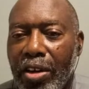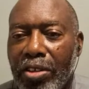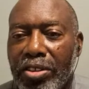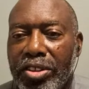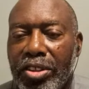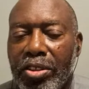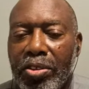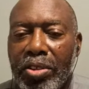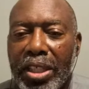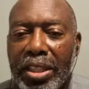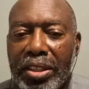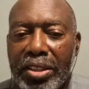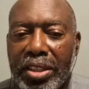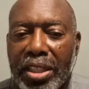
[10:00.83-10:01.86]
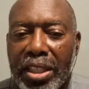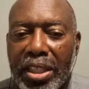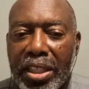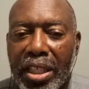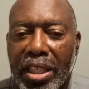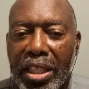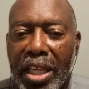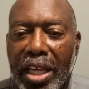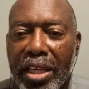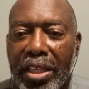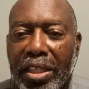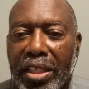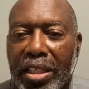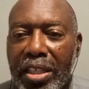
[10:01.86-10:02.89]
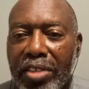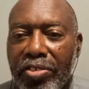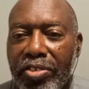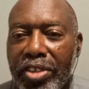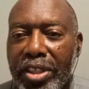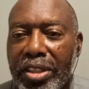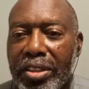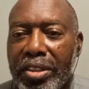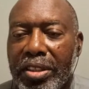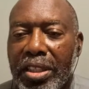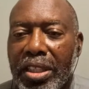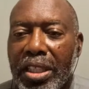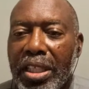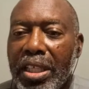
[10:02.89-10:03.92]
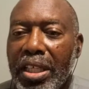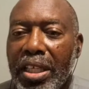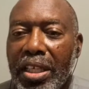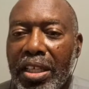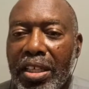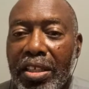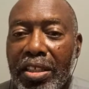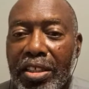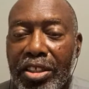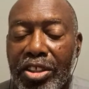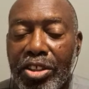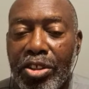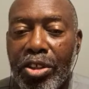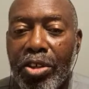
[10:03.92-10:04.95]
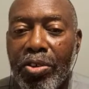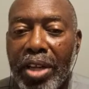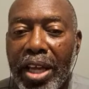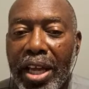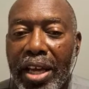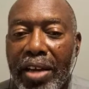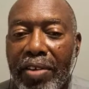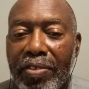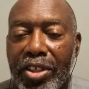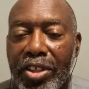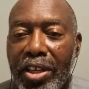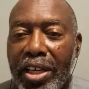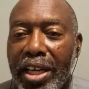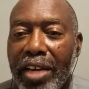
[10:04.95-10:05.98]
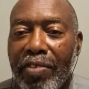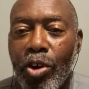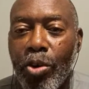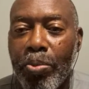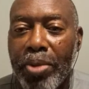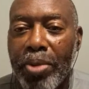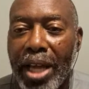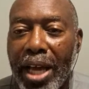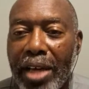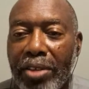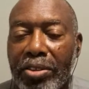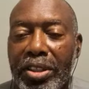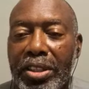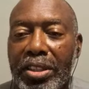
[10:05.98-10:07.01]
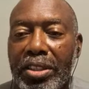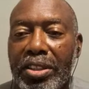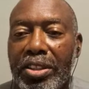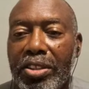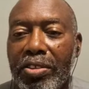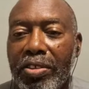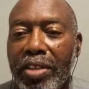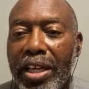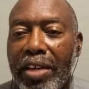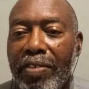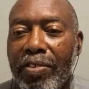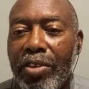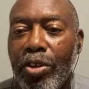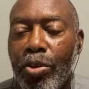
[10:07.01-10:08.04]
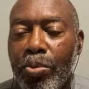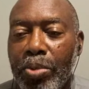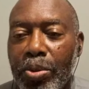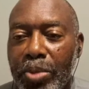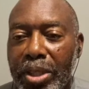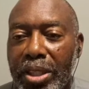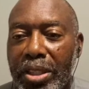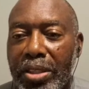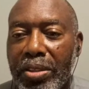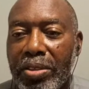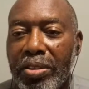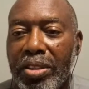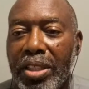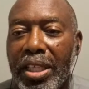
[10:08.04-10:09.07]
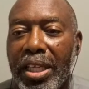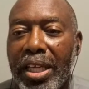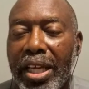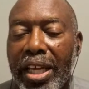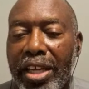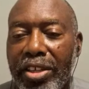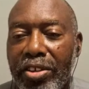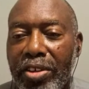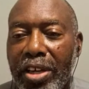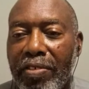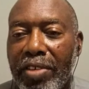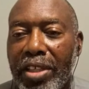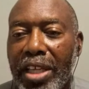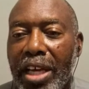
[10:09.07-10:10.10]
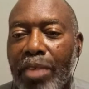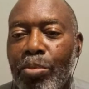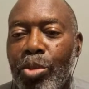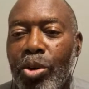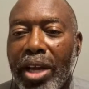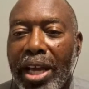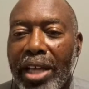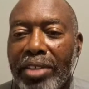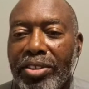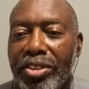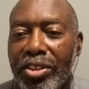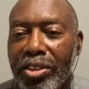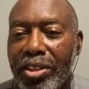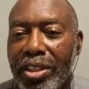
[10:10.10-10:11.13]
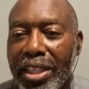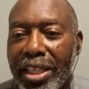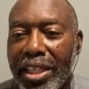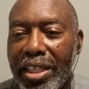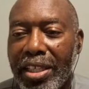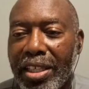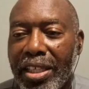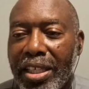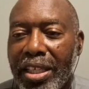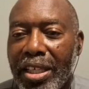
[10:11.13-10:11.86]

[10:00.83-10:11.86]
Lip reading: also is in a lot of the countries, you have open houses, you have open windows, and you have a lot more air circulating.